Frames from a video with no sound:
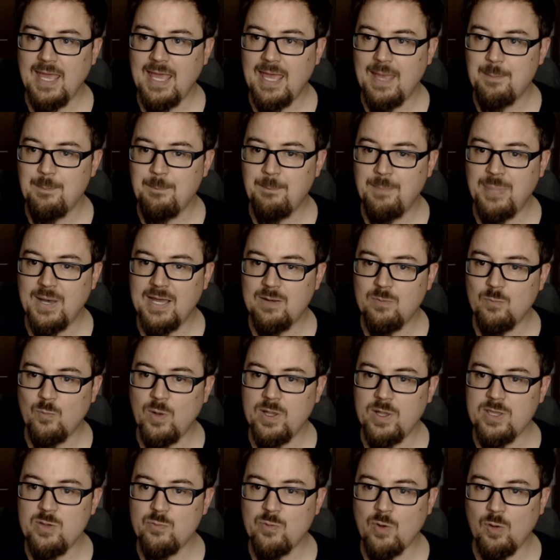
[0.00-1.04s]
But when
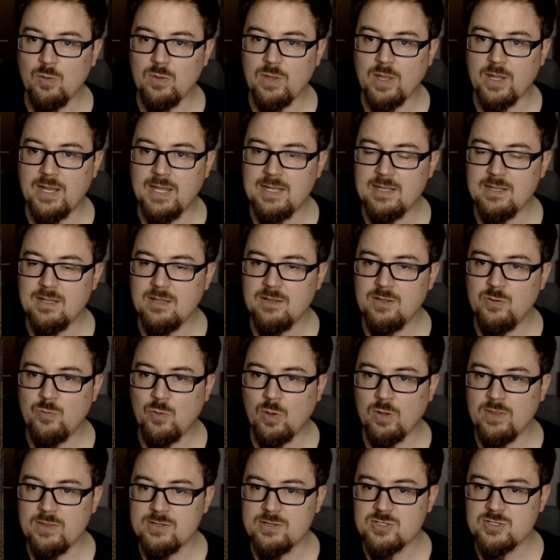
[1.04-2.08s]
you roll on it, you roll on
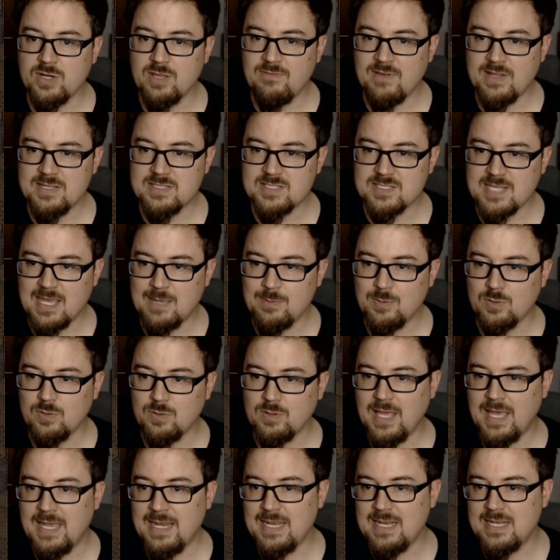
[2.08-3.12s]
the journey events table,
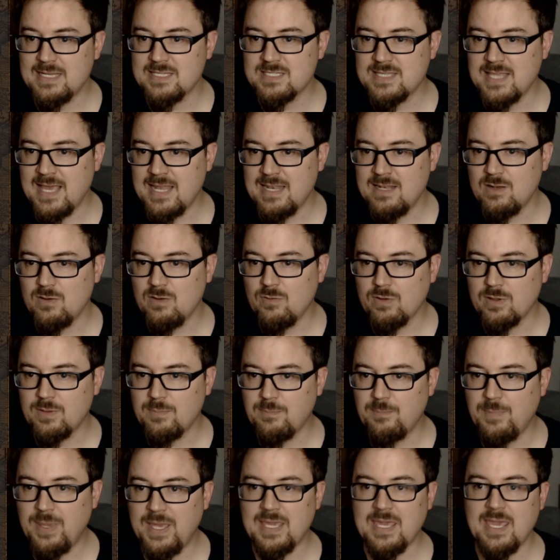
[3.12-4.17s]
and it is then
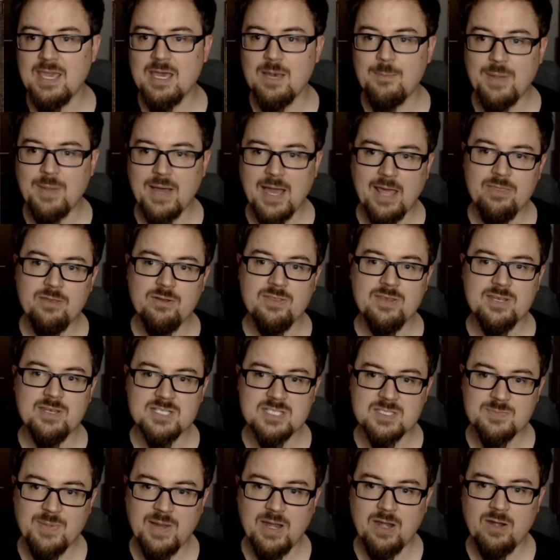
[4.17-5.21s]
picking up either the
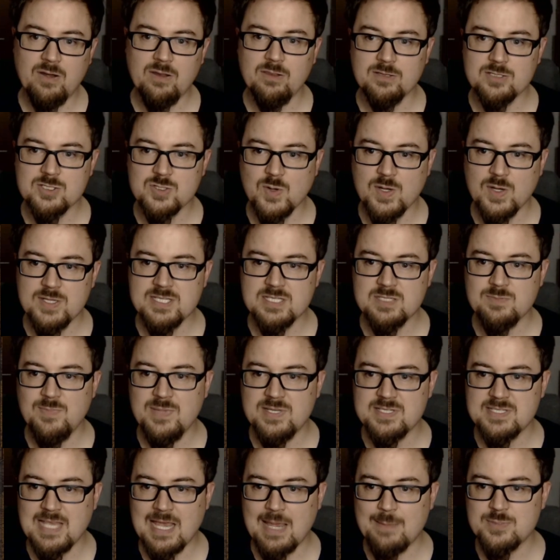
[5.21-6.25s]
despair, ill choices,
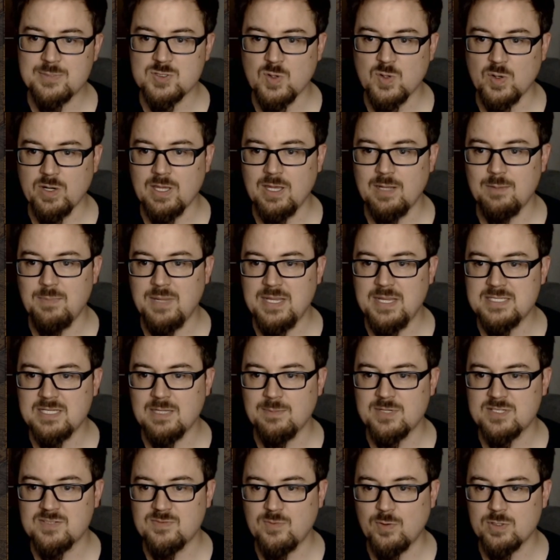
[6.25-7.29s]
mishap, shortcut, meeting,
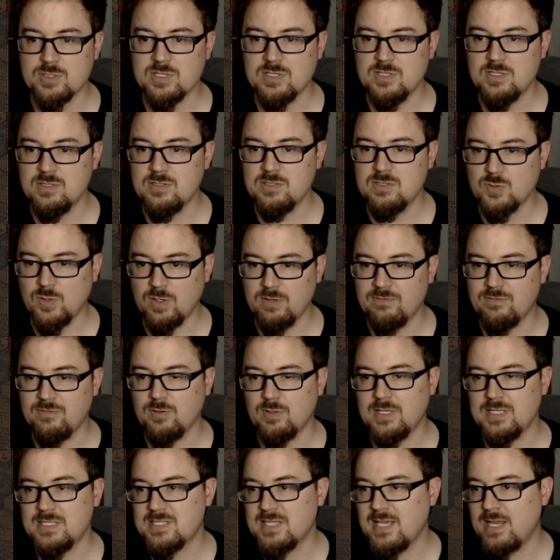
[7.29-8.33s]
misfortune, joyful,
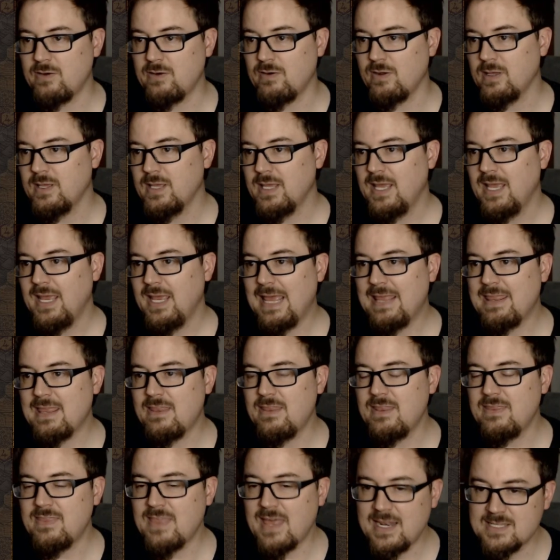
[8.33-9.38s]
etc. And
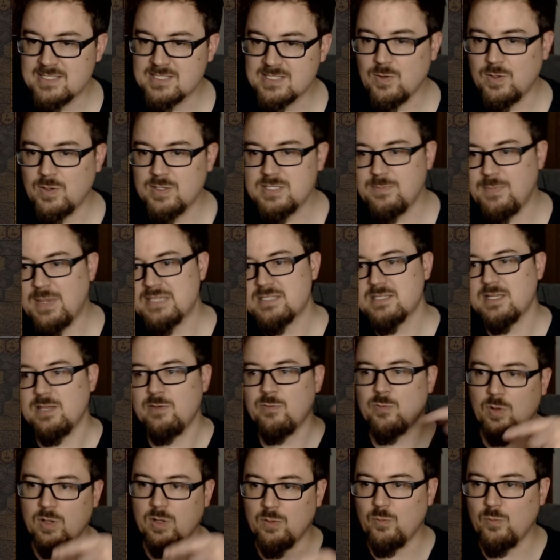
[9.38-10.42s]
then it's going to basically
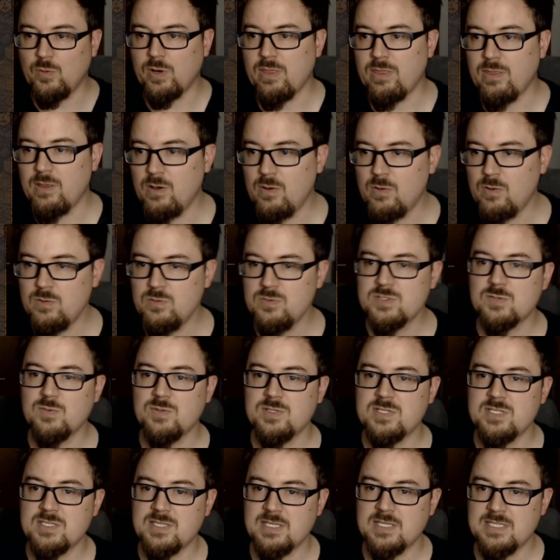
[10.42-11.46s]
roll on one of those, which
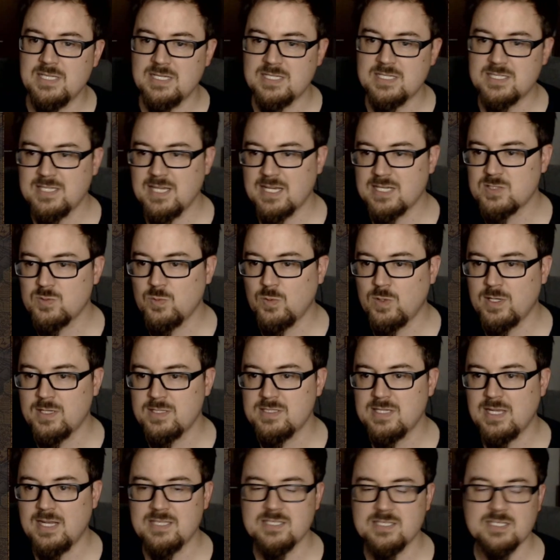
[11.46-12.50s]
is the D6 ones,
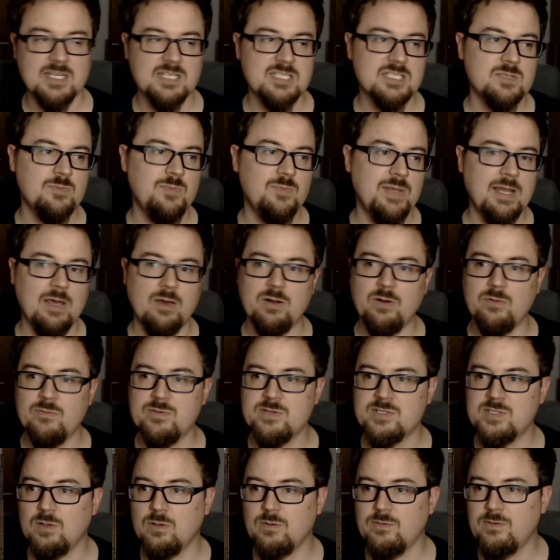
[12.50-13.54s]
and it's going to spit out a
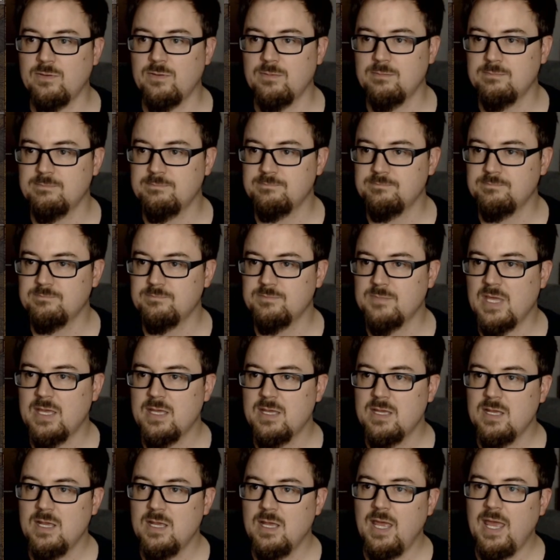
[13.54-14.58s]
result.
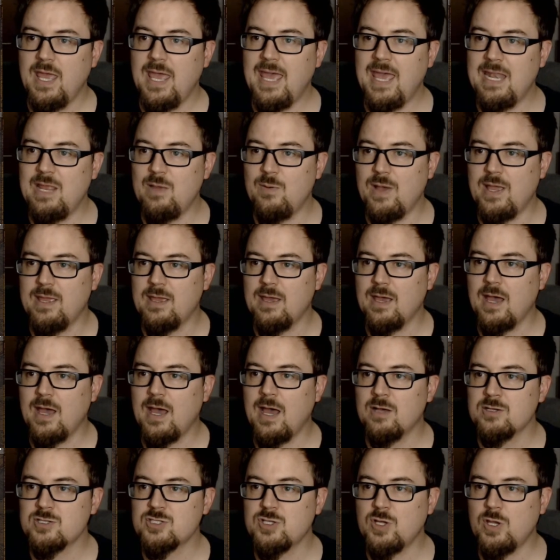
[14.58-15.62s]
Anyway,
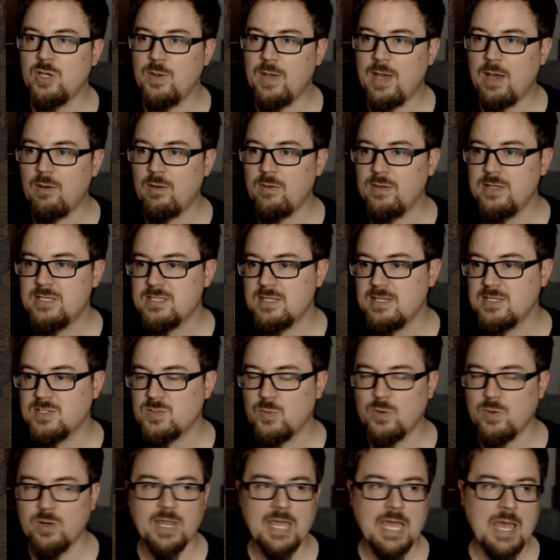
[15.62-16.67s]
I'll show you how each of these
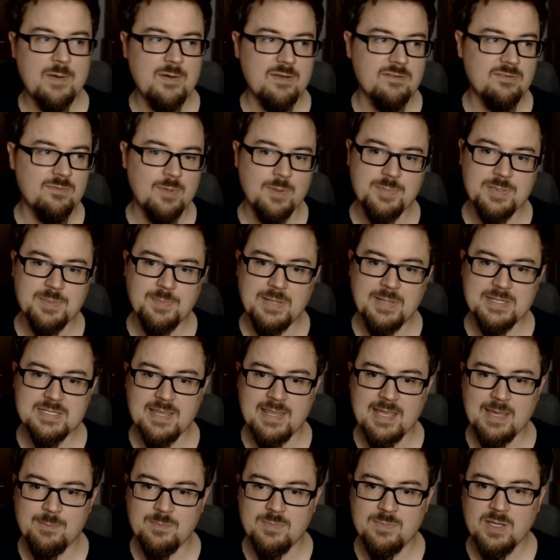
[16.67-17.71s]
work, how I've implemented
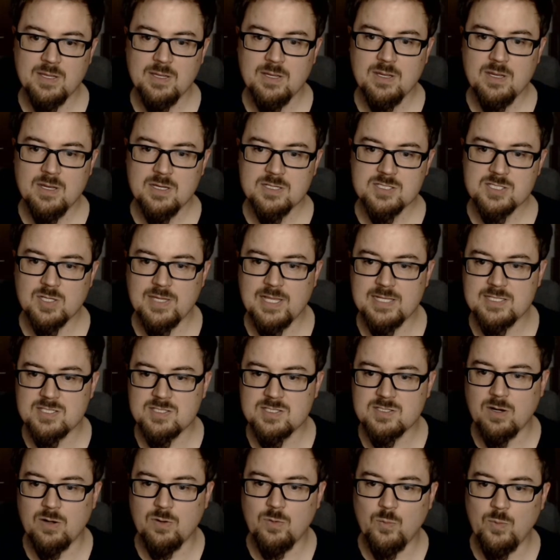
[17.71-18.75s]
them. So let's
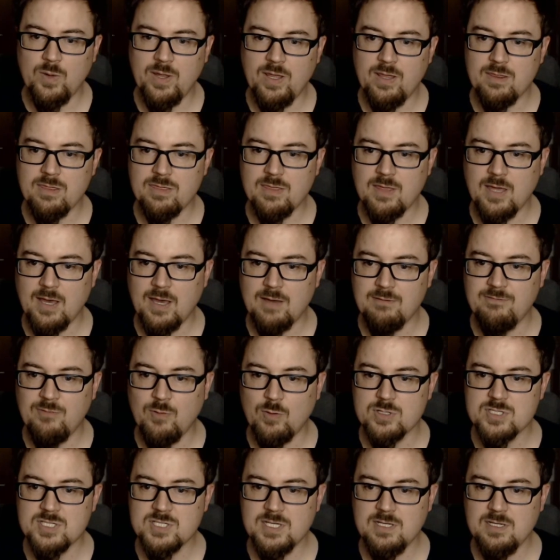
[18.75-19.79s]
start with
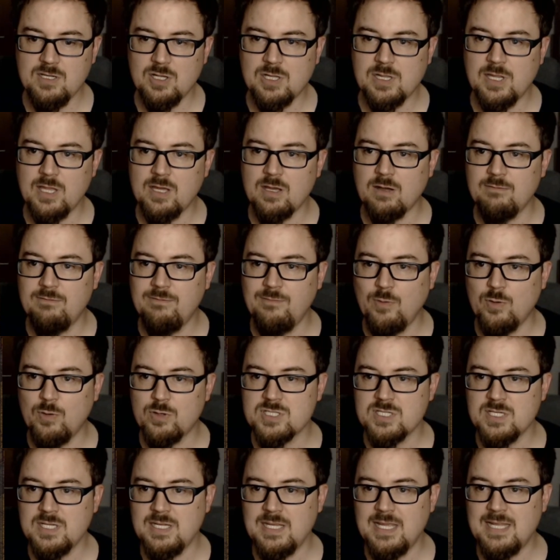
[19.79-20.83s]
Fortune. You click on
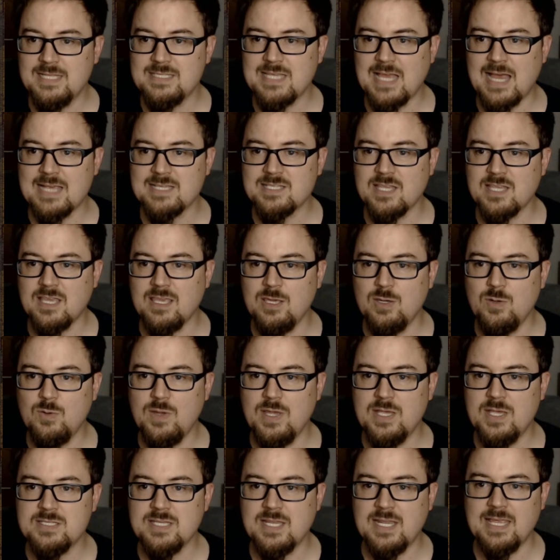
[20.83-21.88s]
Fortune. It's asking you,
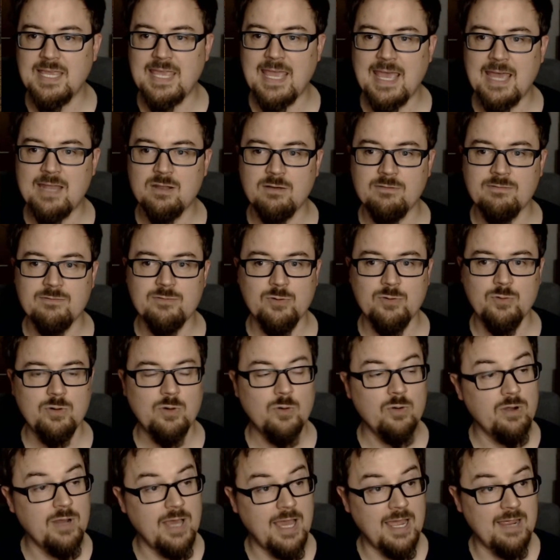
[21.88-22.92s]
is it a Gandalf rune or
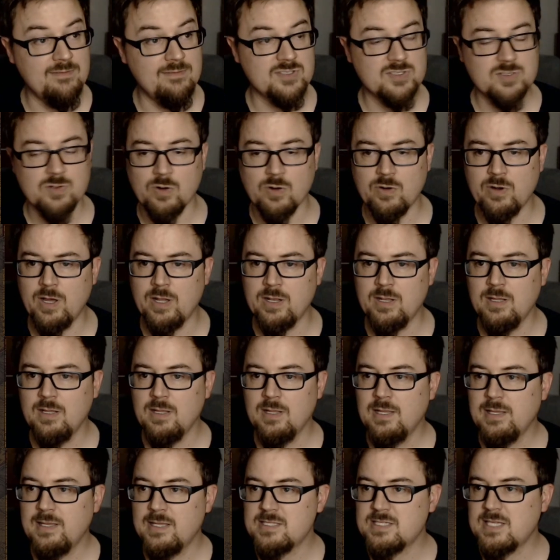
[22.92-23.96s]
an Eye of Sauron?
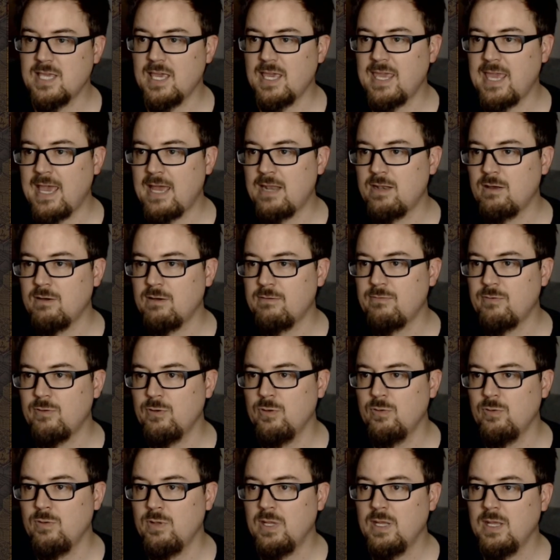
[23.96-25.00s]
Let's click Gandalf
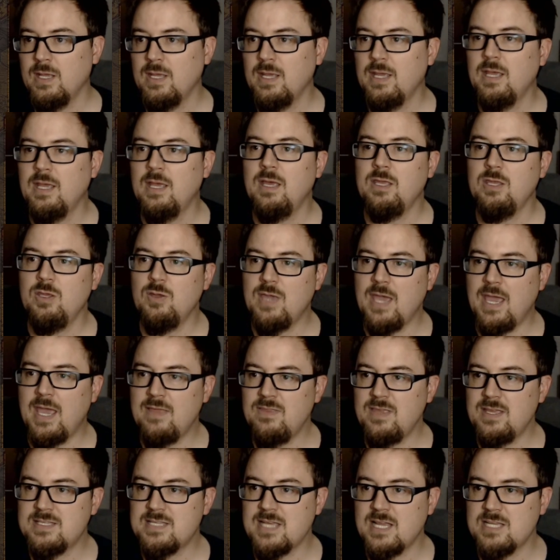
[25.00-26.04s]
rune. You gain the
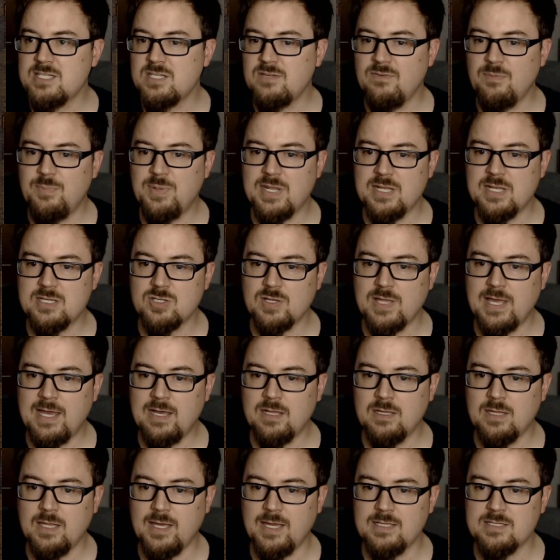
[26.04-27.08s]
attention of a potential
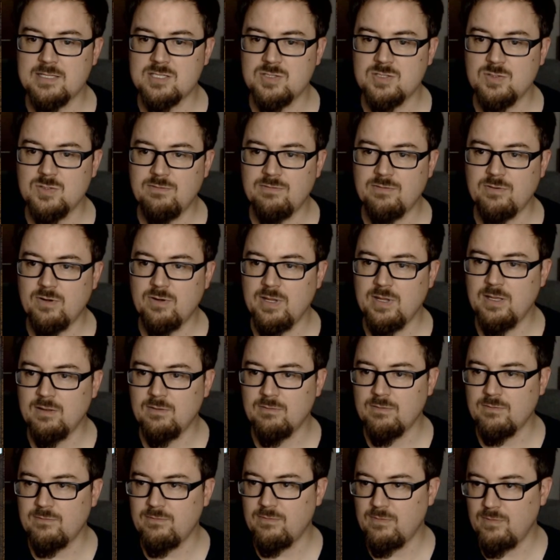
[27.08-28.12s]
ally. Let's do it for
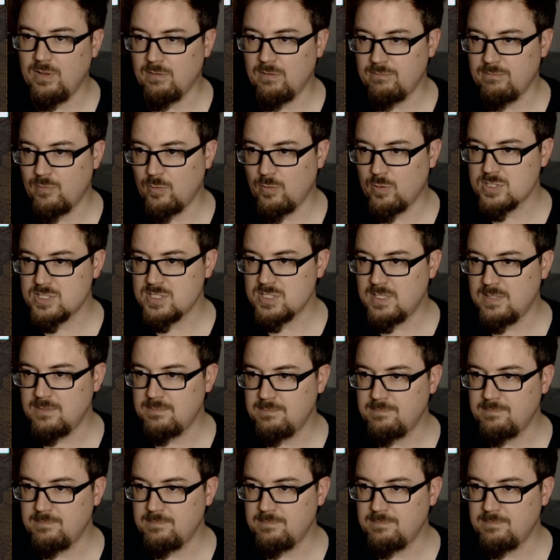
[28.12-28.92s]
ill fortune.